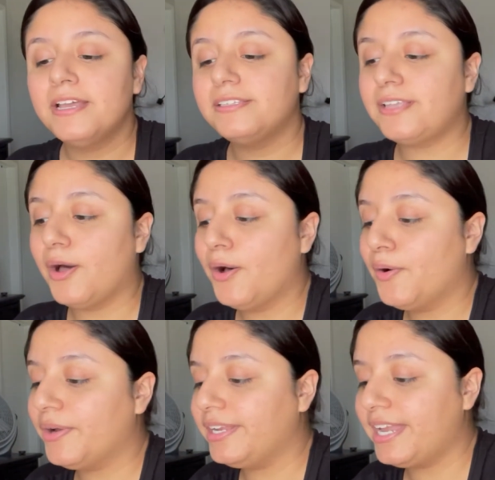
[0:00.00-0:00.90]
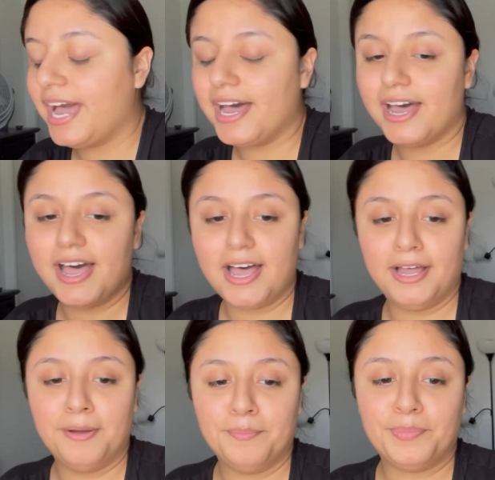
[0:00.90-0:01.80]
So yeah,
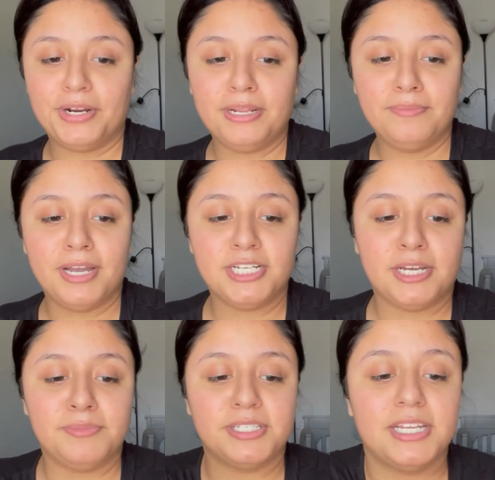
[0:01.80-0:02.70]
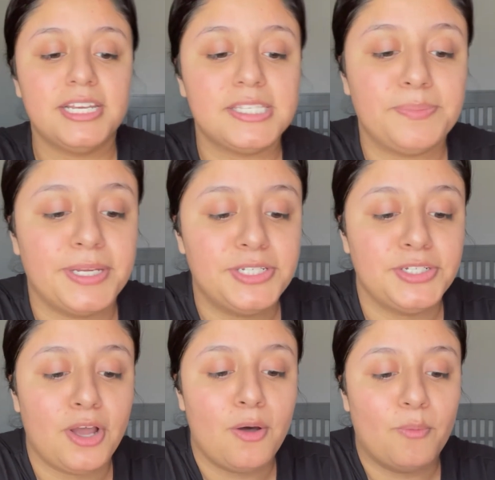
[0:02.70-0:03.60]
um, pretty much I'm just gonna explain to
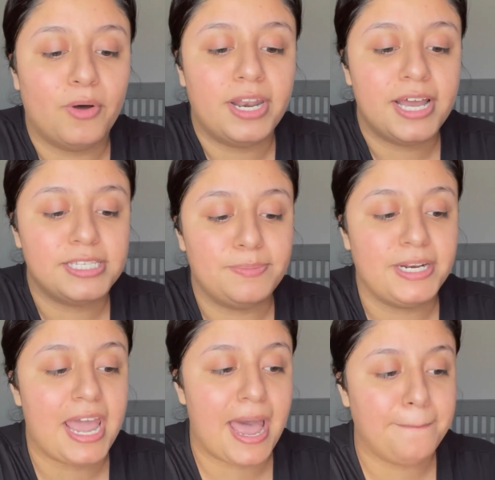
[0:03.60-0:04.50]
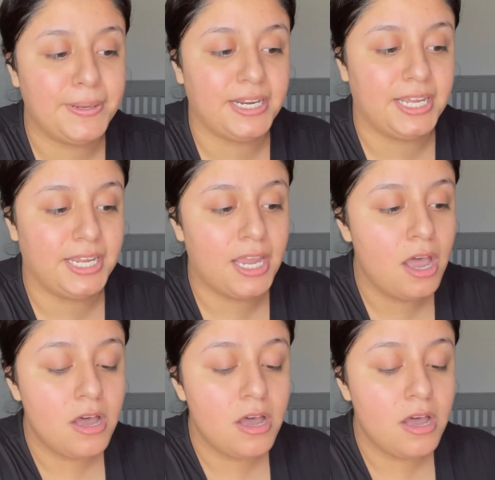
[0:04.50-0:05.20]
y'all what has been happening.